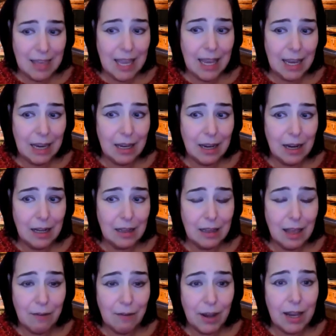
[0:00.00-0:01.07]
think
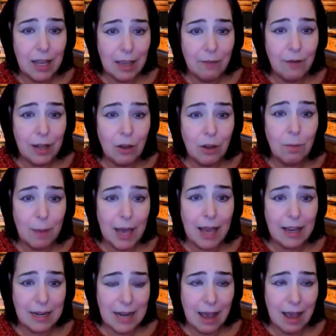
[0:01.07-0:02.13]
that if I look
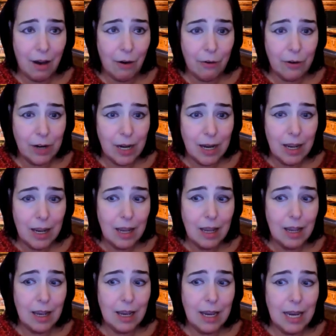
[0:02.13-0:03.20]
back now,
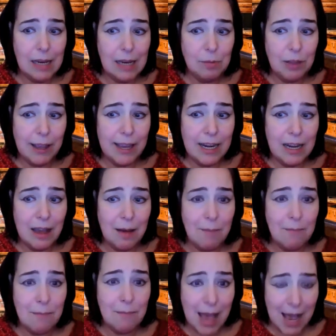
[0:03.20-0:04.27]
it played a
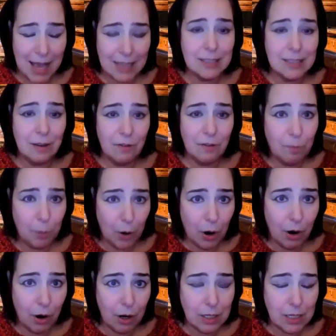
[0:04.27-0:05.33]
massive
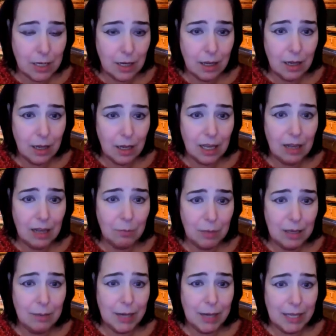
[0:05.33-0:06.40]
part in
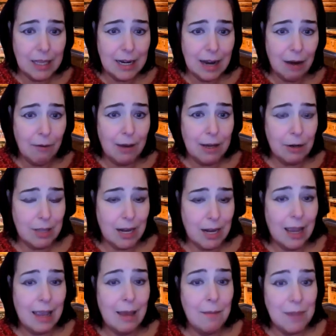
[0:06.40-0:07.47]
me being the narrator that
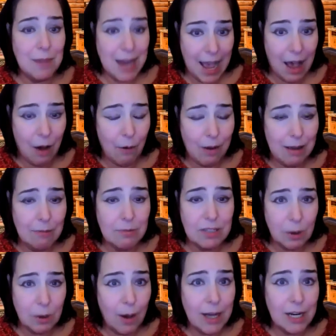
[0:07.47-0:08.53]
I am now. It
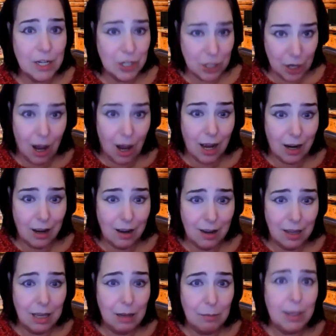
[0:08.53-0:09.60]
was quite a shock
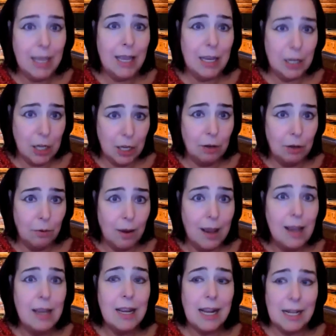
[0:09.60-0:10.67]
being new
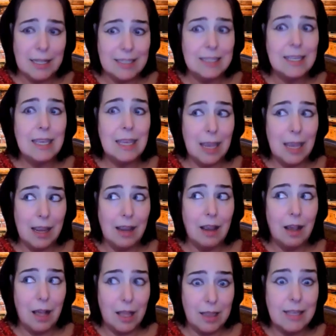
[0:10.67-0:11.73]
and
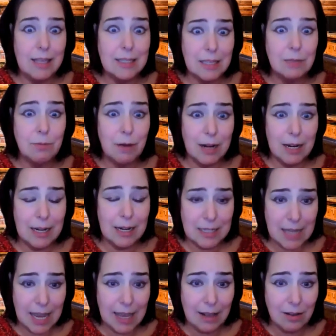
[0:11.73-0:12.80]
seeing this is what it
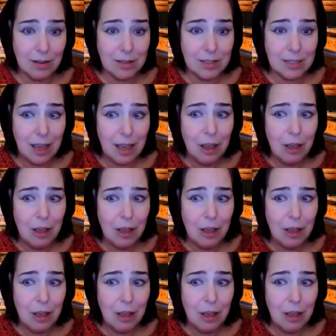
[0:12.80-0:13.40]
entails.